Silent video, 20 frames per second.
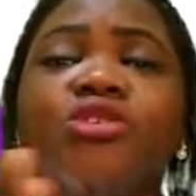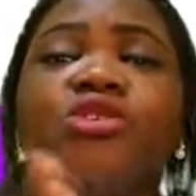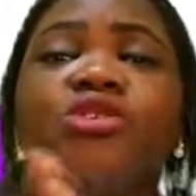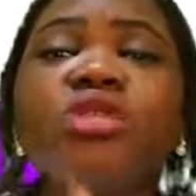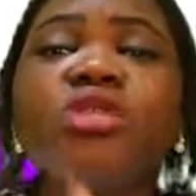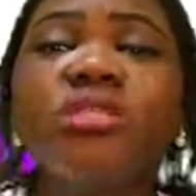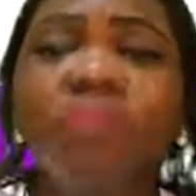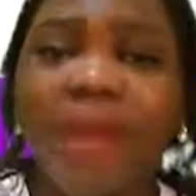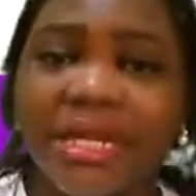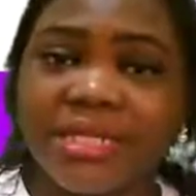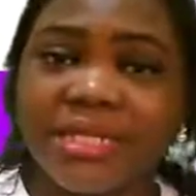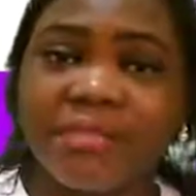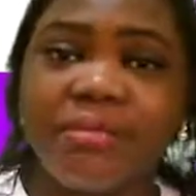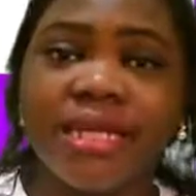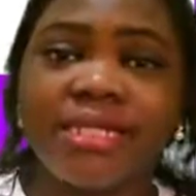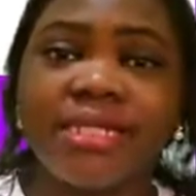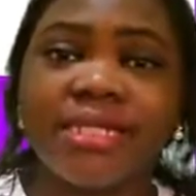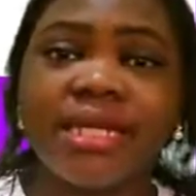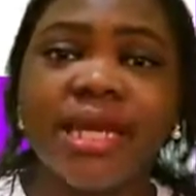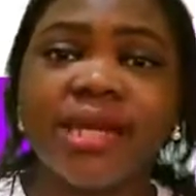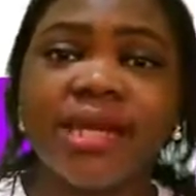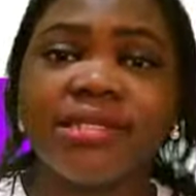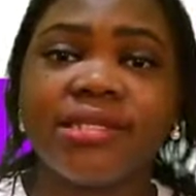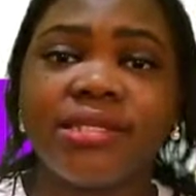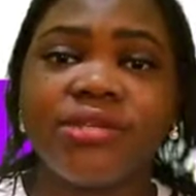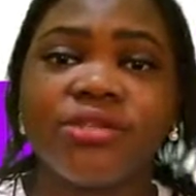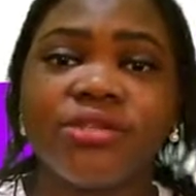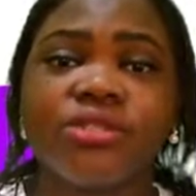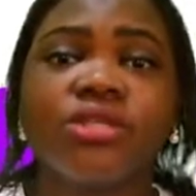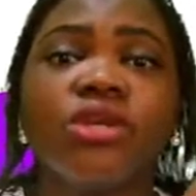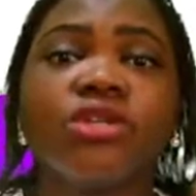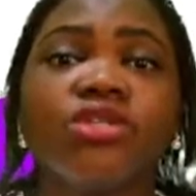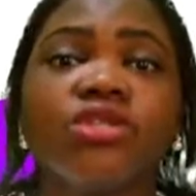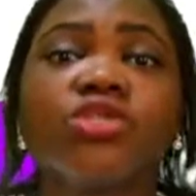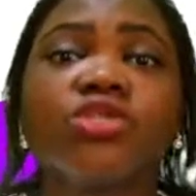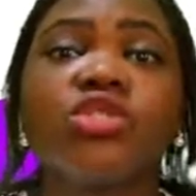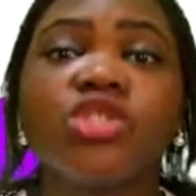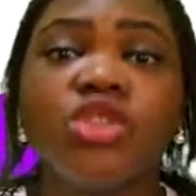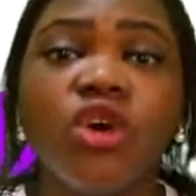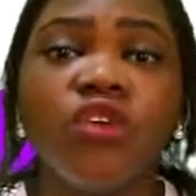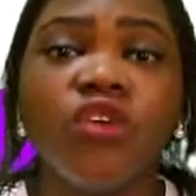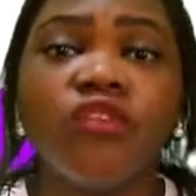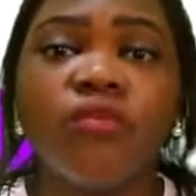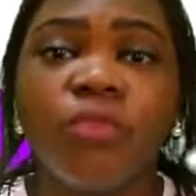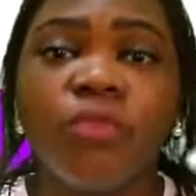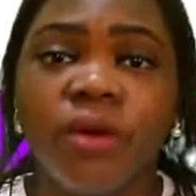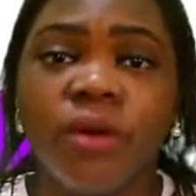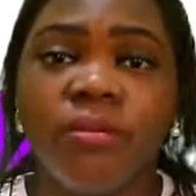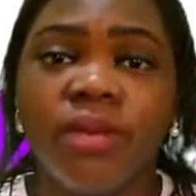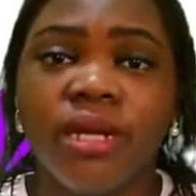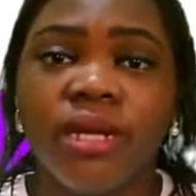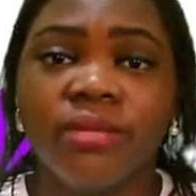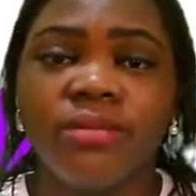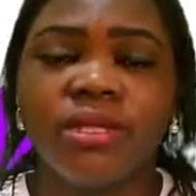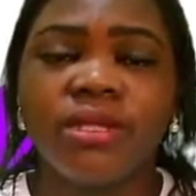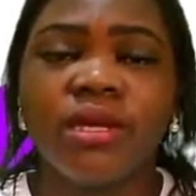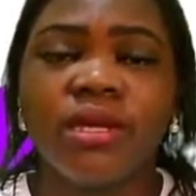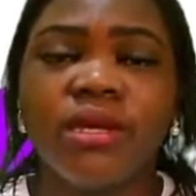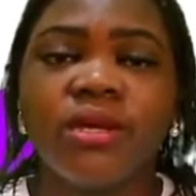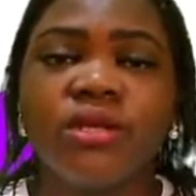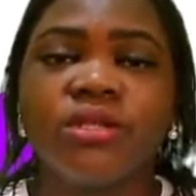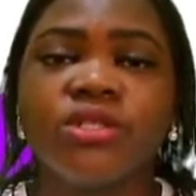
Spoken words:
to use mathematical skills to solve problems.